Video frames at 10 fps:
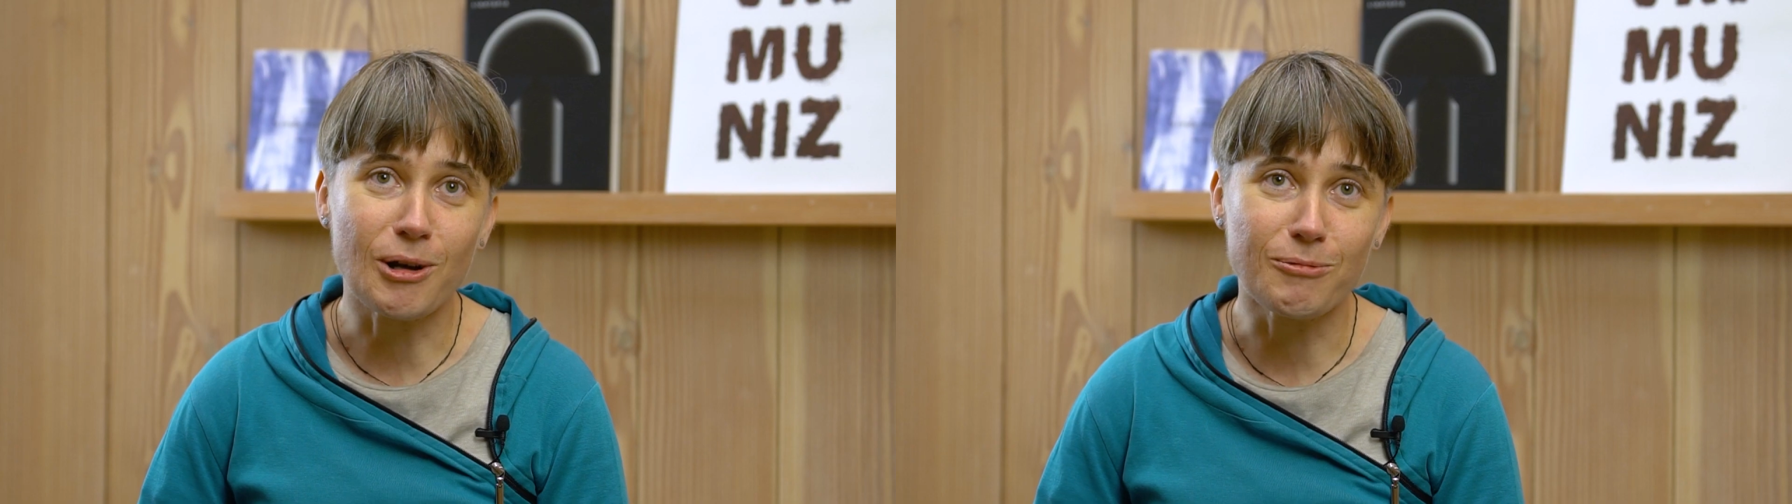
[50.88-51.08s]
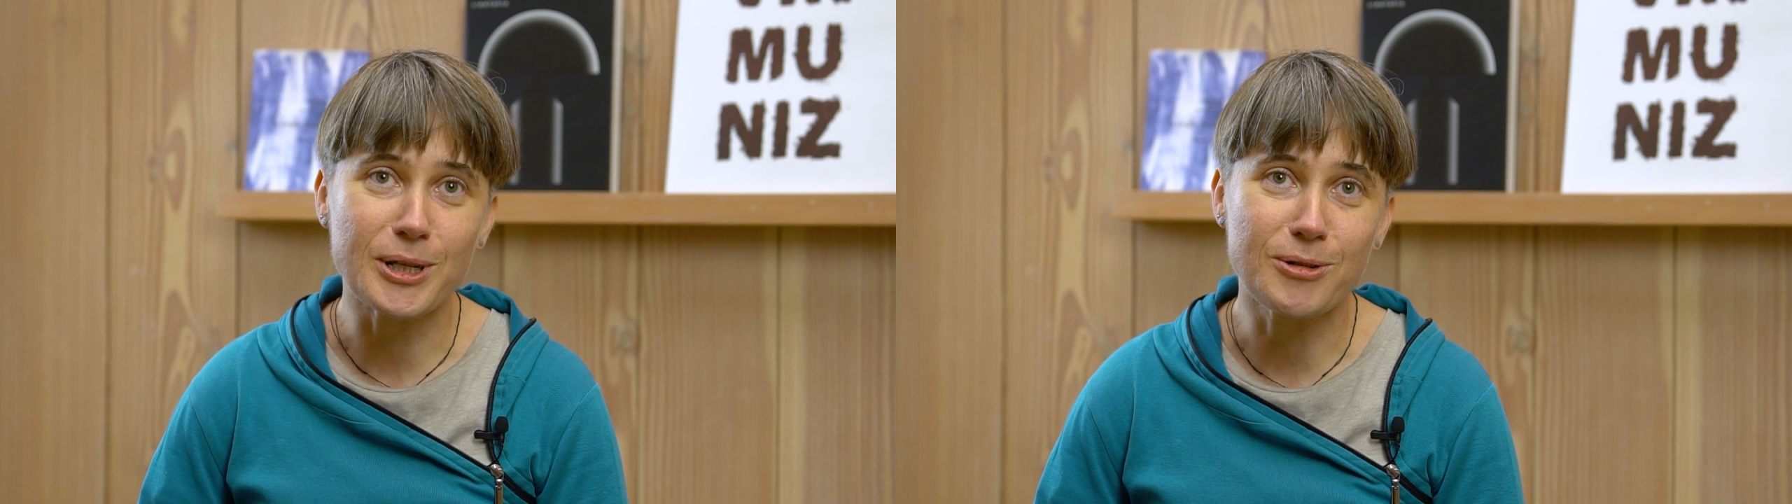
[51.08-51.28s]

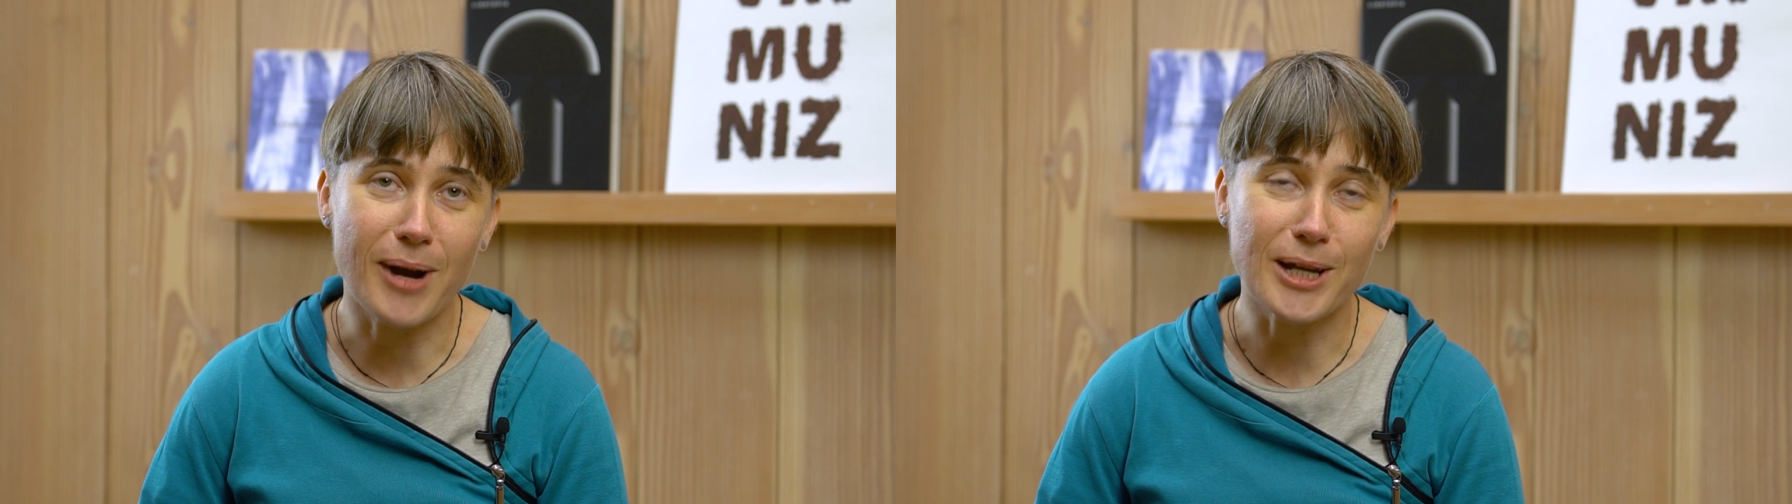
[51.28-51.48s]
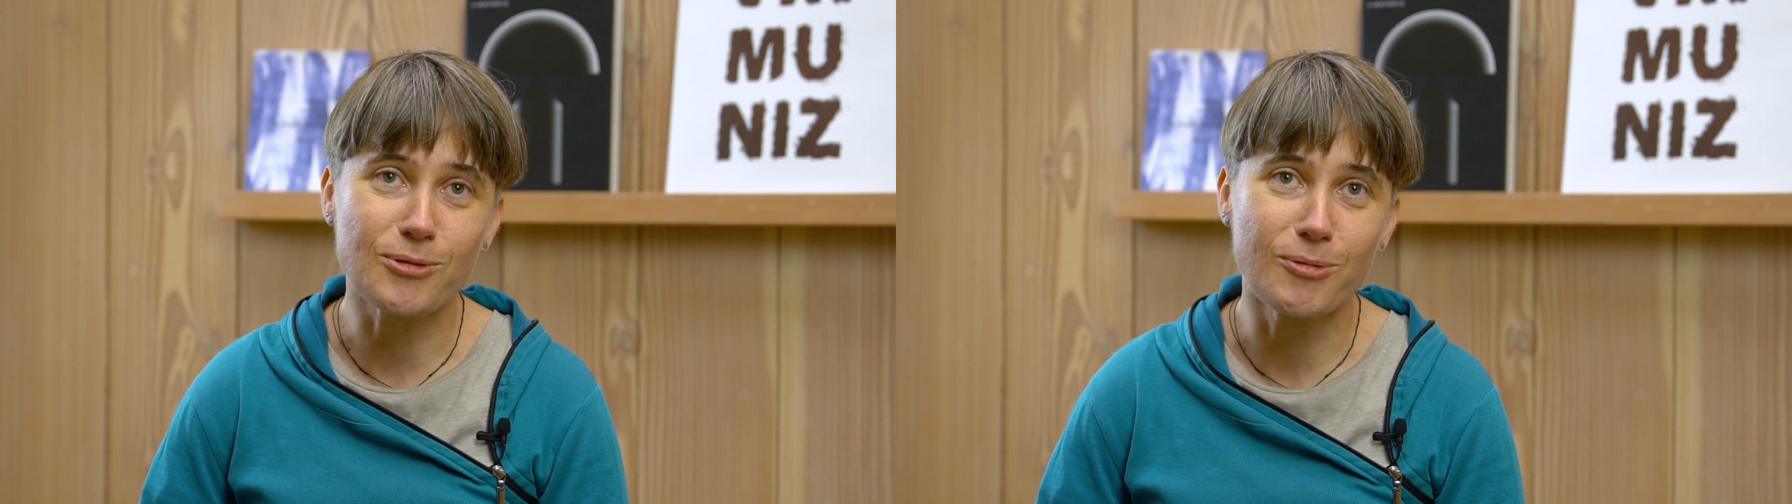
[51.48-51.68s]
So we
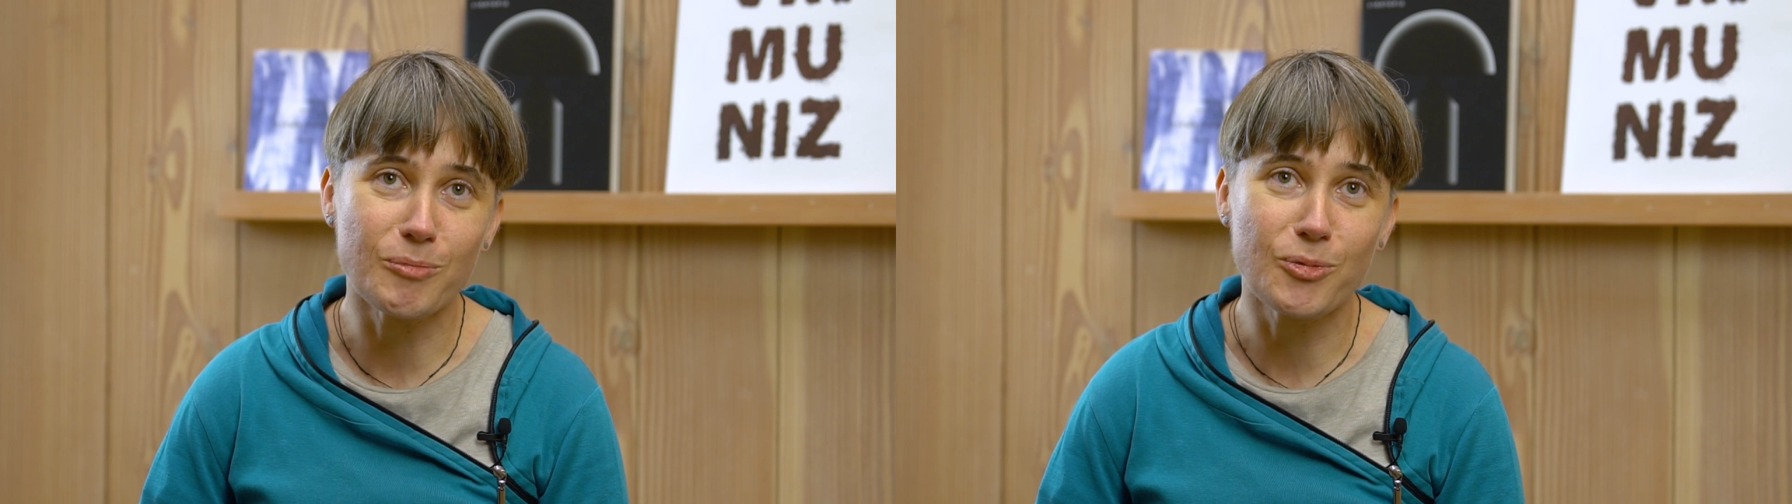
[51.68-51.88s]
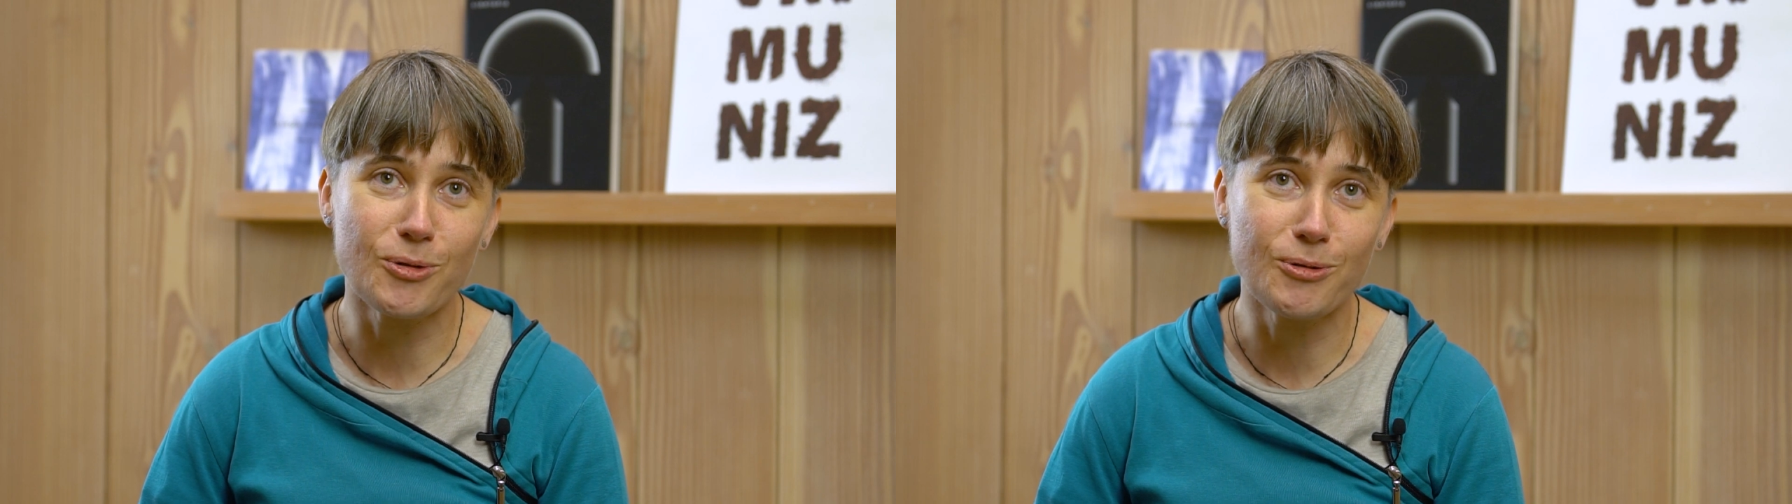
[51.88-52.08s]
try to
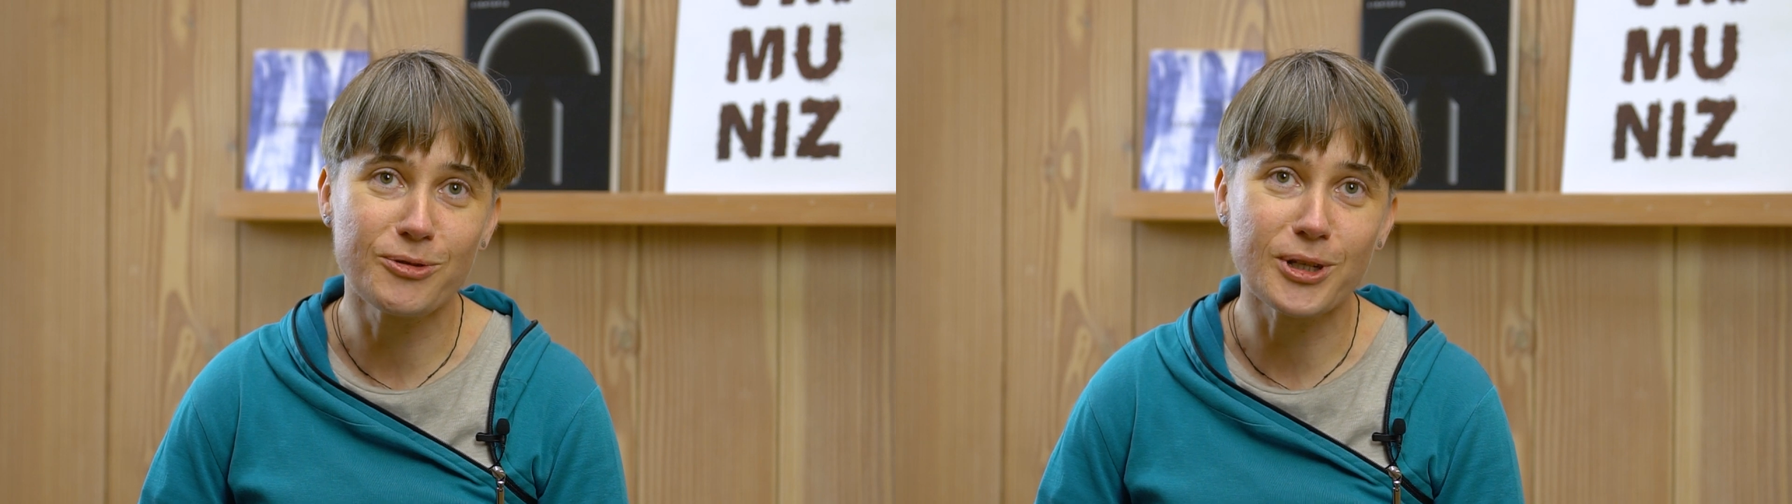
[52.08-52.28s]
improve